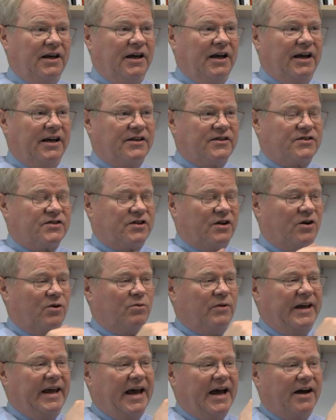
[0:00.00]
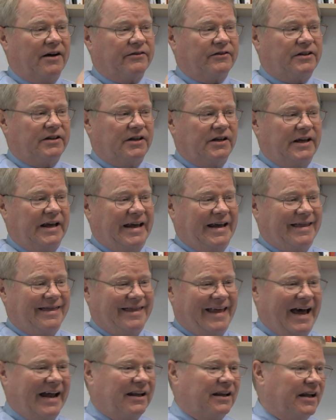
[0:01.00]
And so we have to hit
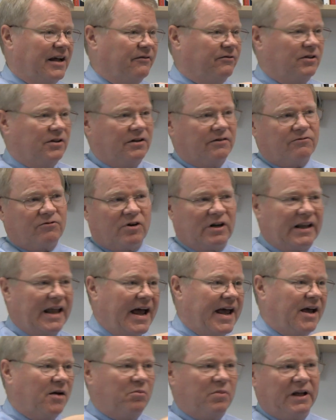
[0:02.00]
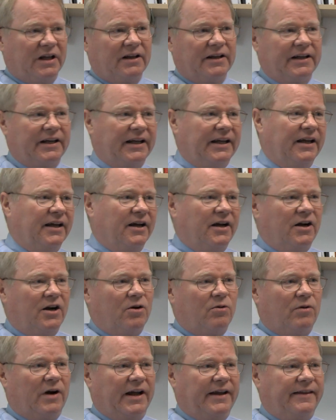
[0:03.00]
that level of reliability
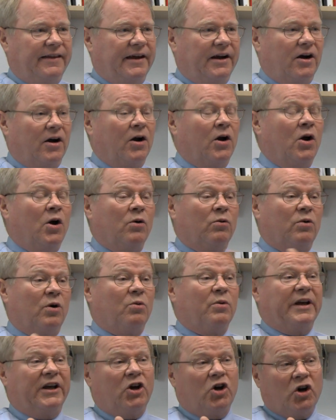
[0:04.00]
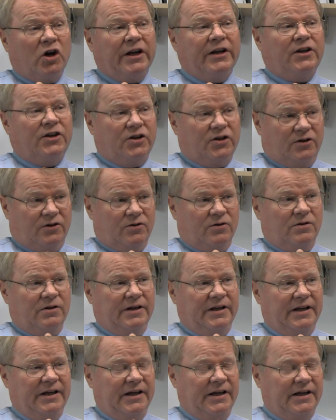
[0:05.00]
right there. What we could do
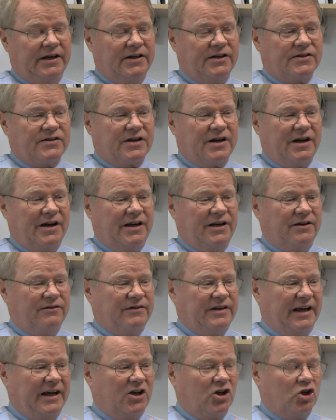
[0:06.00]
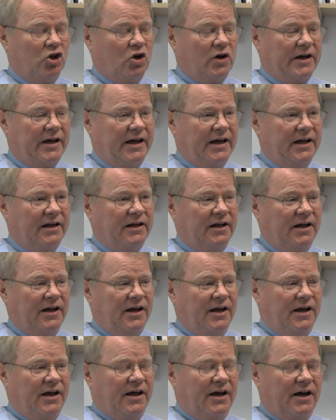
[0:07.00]
is kind of take a look at
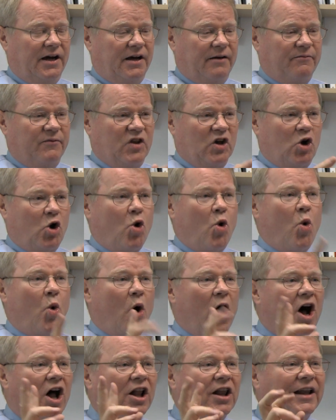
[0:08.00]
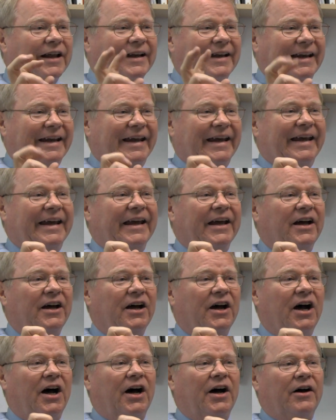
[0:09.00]
the quality
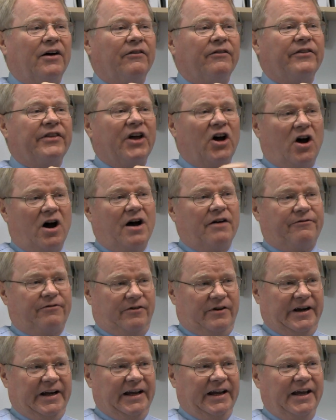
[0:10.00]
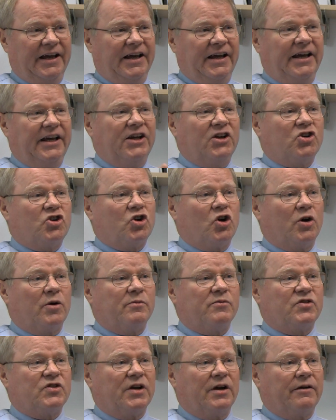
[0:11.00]
of the offering in
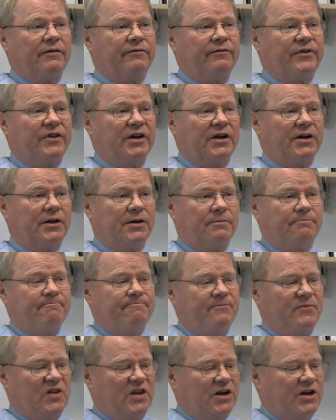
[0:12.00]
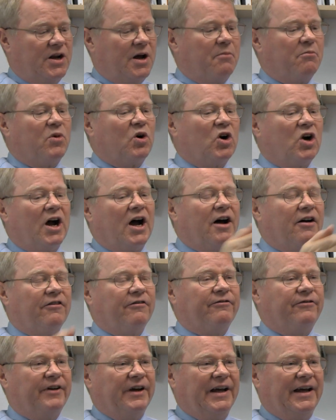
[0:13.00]
terms of the number
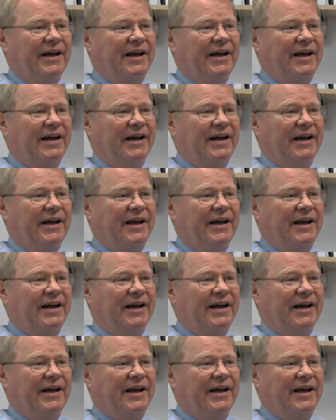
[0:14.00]
of